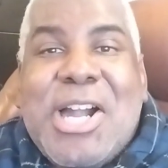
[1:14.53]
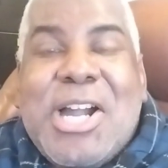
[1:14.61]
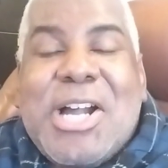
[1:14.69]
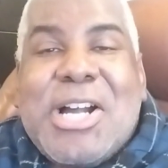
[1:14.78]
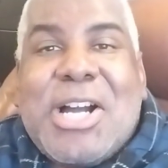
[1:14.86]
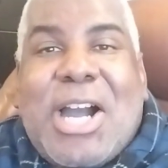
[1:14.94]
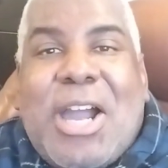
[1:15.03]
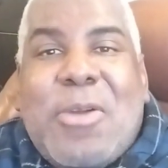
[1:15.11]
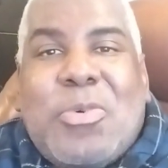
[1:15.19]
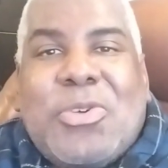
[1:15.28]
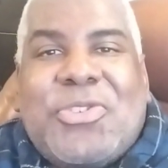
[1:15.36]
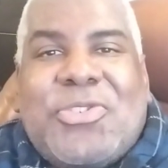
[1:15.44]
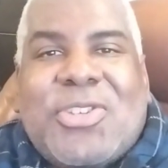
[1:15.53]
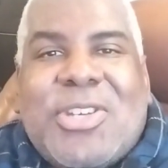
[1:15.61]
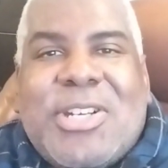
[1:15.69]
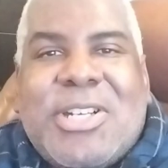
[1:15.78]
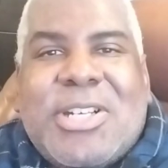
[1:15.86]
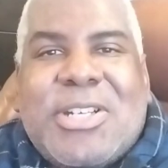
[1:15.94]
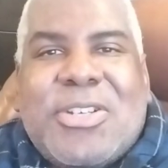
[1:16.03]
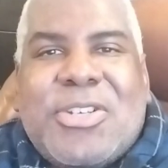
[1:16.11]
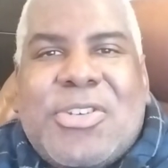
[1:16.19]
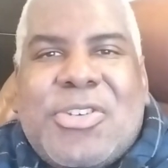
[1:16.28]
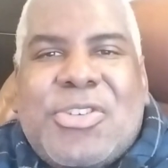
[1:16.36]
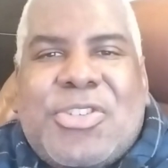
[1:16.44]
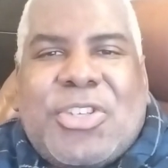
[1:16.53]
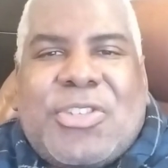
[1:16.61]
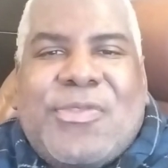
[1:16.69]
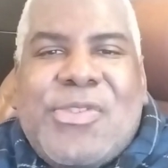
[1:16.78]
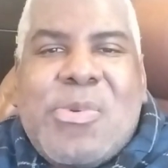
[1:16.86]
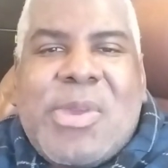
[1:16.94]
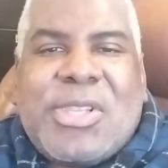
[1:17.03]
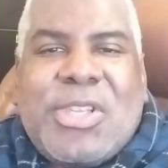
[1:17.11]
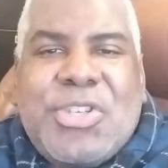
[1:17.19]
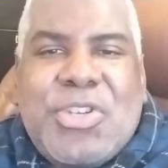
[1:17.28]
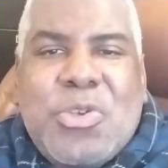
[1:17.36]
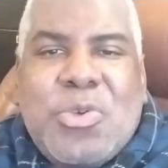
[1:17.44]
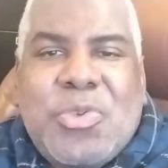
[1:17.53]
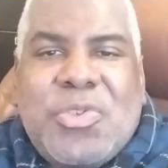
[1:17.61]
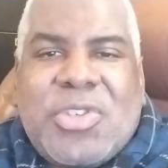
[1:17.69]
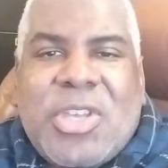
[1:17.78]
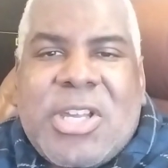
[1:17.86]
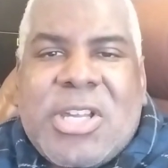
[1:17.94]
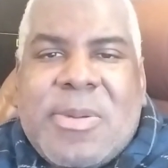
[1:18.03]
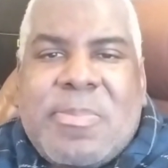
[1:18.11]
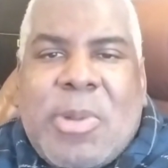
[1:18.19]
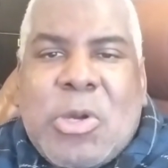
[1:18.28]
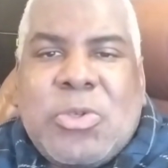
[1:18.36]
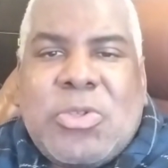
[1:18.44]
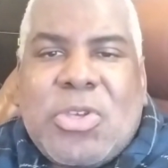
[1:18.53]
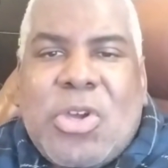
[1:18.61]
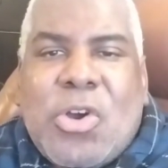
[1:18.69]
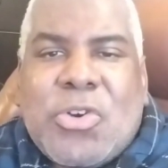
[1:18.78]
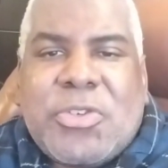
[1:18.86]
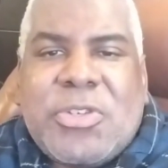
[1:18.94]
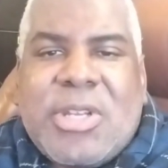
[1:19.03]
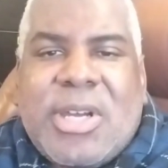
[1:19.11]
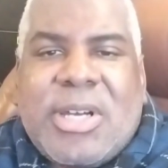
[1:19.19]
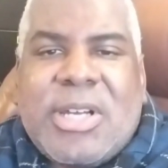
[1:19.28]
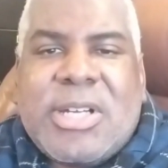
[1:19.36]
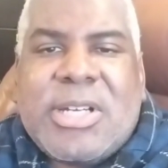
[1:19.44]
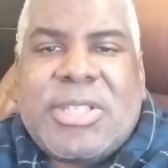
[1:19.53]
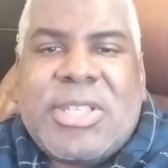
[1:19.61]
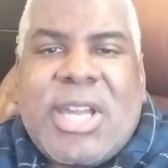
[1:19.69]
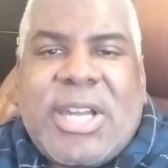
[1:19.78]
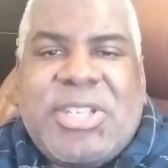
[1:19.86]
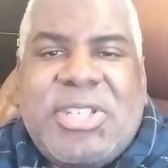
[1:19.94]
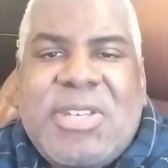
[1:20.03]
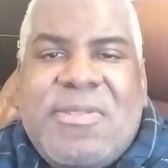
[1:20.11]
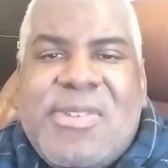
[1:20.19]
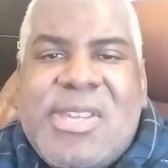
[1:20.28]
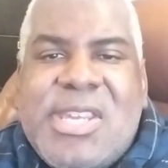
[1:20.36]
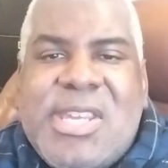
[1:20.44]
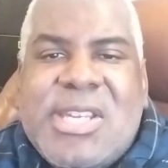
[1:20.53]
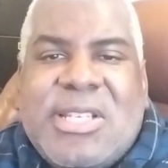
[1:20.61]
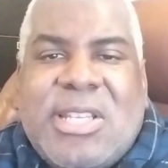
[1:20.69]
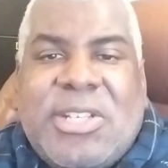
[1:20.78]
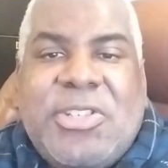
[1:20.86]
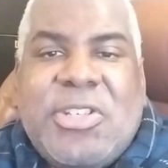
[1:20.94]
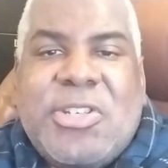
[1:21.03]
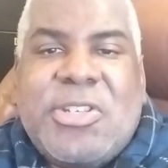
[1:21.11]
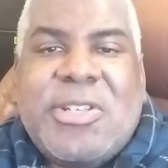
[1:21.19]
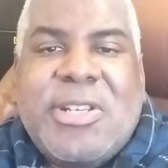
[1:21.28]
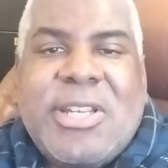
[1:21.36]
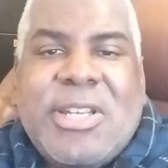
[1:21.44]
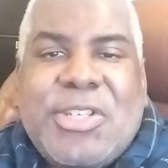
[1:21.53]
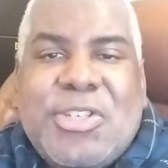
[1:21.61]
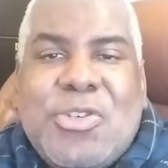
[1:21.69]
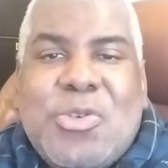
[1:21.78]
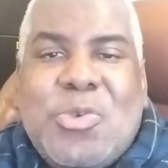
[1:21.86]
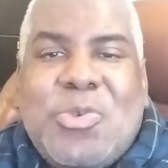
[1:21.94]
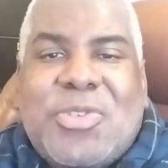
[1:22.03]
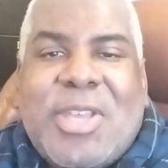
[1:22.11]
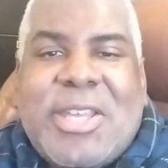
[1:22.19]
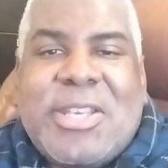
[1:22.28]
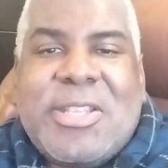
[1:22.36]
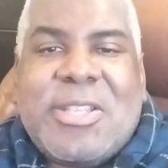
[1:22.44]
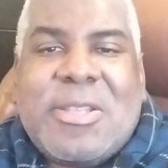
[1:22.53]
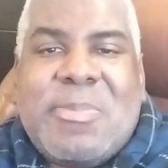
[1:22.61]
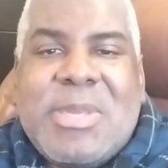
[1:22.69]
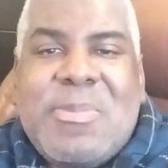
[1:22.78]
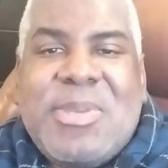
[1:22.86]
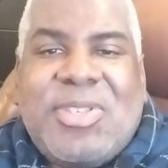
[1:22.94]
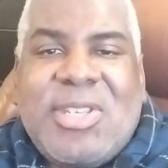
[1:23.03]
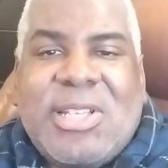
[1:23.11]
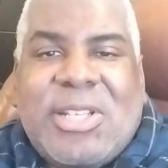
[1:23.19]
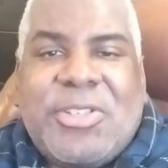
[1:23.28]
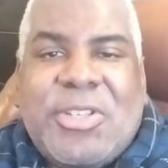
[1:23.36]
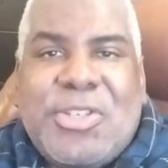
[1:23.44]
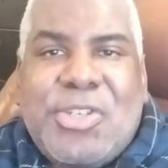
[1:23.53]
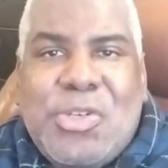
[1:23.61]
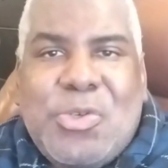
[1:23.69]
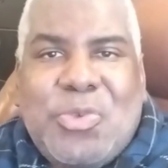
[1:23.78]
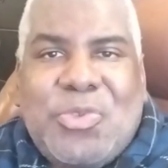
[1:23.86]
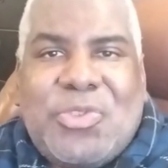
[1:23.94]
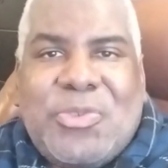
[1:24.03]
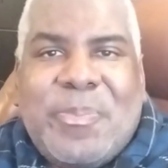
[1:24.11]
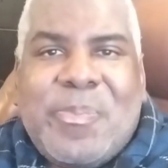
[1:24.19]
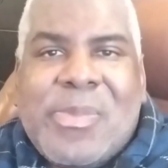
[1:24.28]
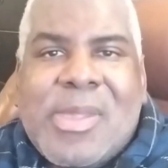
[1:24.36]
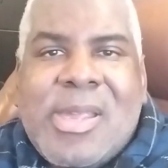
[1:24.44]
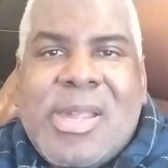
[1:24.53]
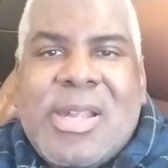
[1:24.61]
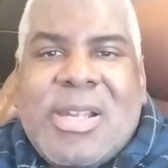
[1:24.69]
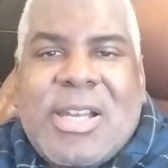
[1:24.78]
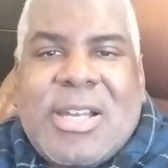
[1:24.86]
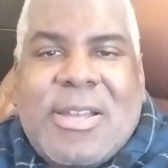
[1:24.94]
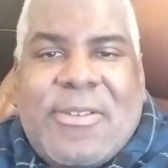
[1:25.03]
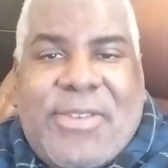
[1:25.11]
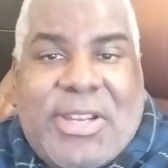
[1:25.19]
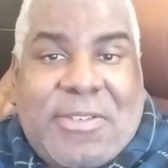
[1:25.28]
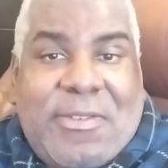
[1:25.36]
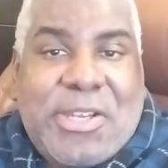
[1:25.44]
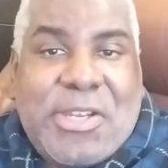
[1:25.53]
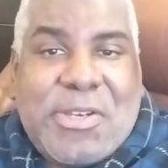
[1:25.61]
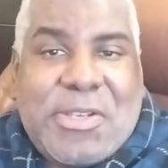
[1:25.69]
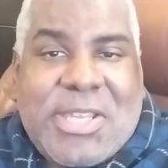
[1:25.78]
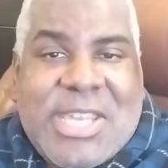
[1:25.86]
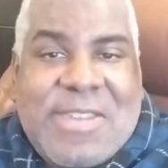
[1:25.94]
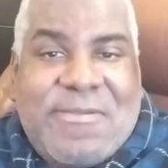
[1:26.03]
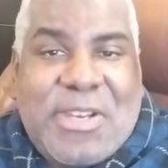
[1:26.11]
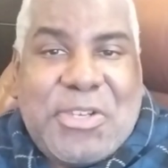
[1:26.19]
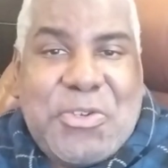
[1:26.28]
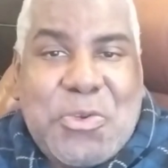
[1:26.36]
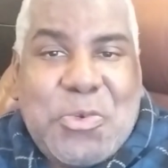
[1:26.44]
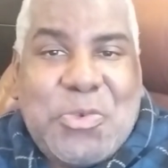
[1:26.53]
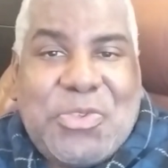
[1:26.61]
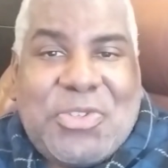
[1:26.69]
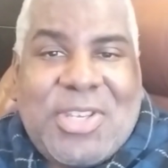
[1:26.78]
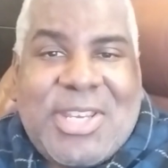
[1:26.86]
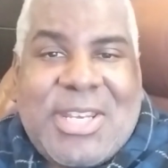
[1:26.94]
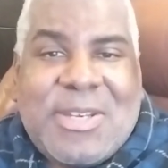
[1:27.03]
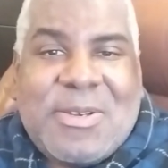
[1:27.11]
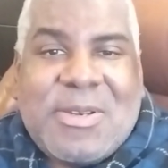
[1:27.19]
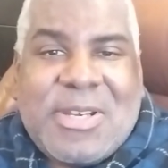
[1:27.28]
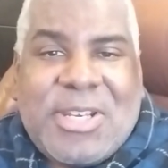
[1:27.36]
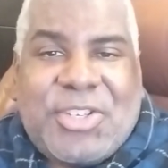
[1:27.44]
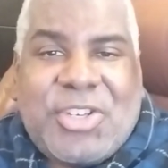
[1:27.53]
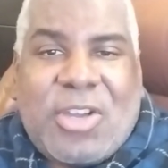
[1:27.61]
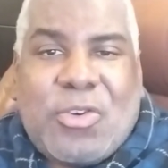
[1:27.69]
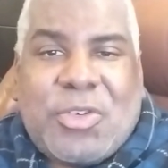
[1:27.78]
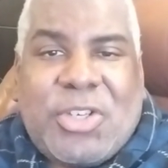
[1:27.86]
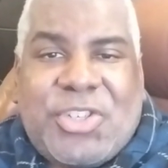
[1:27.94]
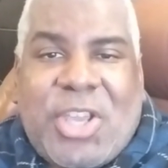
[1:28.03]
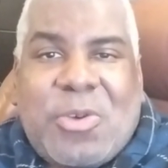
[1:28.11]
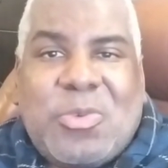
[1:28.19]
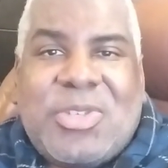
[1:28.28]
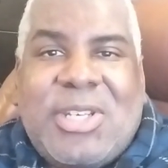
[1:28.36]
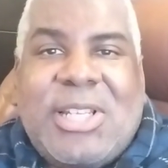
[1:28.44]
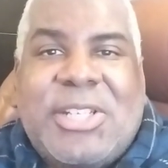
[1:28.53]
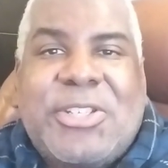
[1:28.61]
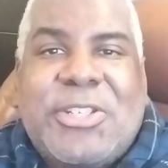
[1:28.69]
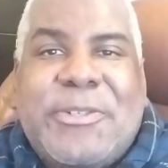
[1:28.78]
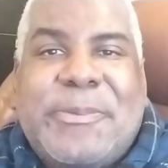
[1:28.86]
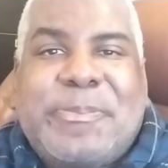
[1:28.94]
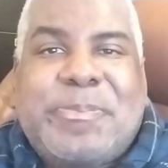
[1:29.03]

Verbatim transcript: uh, I was uh, just viewing the news both on the ITV London news and the BBC London news, effectively the evening news in the on the channels in London.